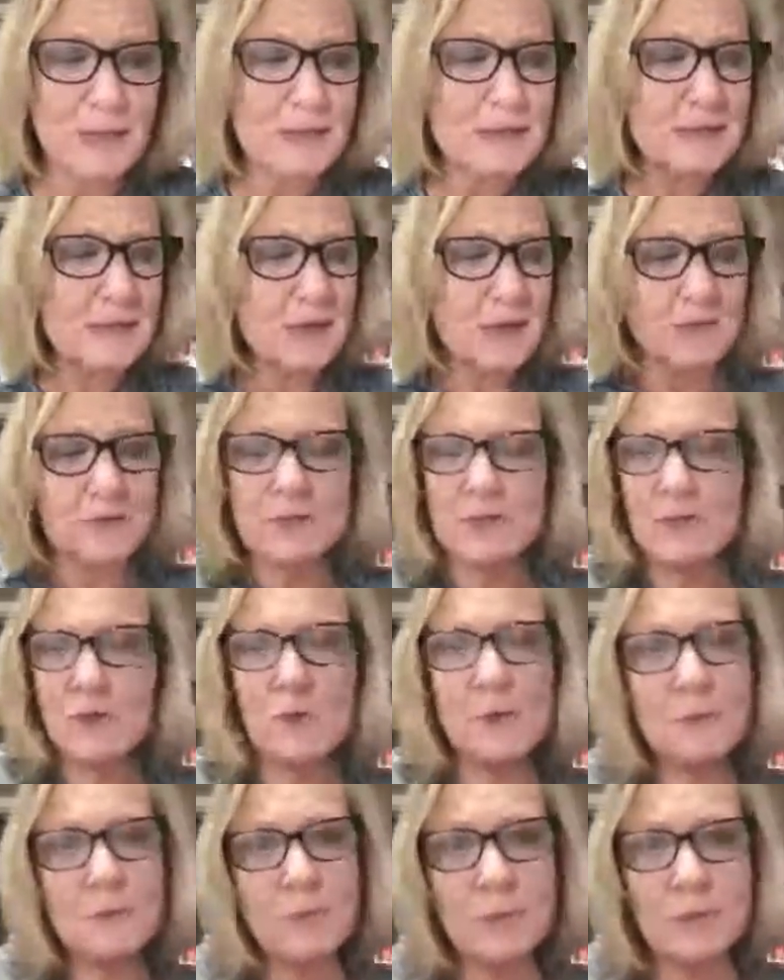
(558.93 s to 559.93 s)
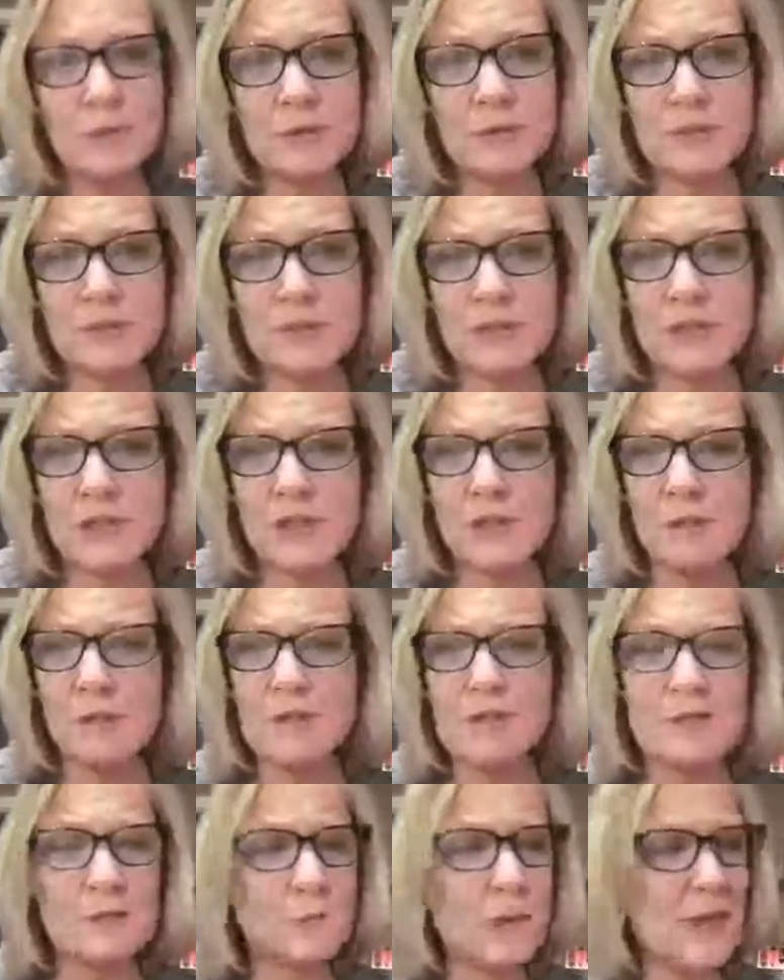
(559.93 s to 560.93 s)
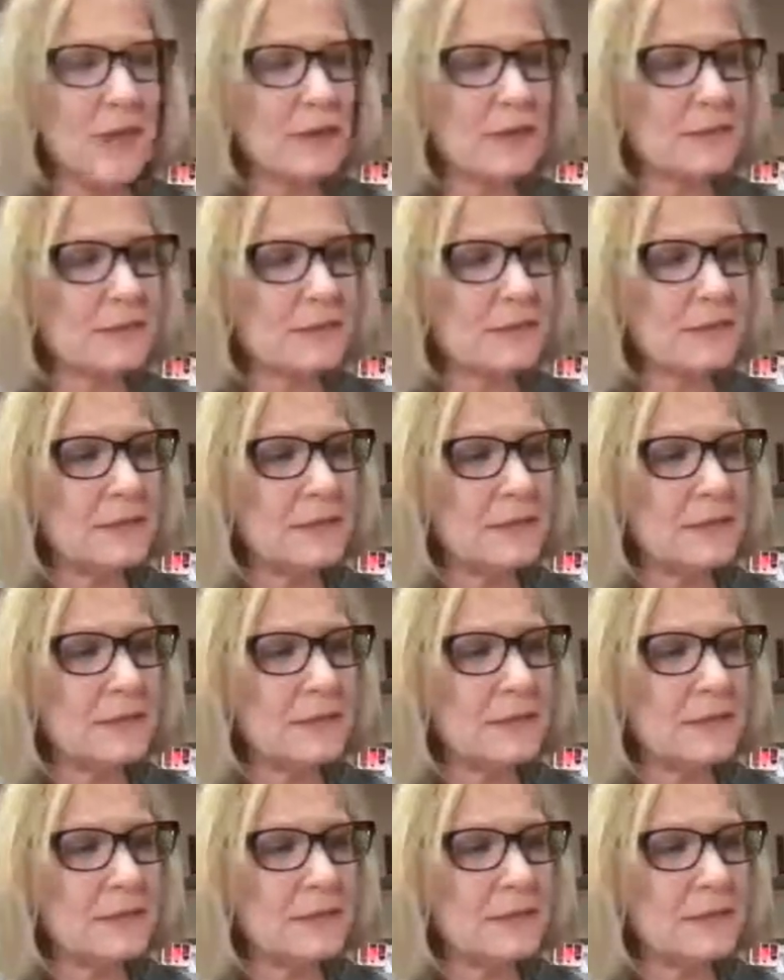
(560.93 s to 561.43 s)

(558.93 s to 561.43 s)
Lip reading: So important to show respect.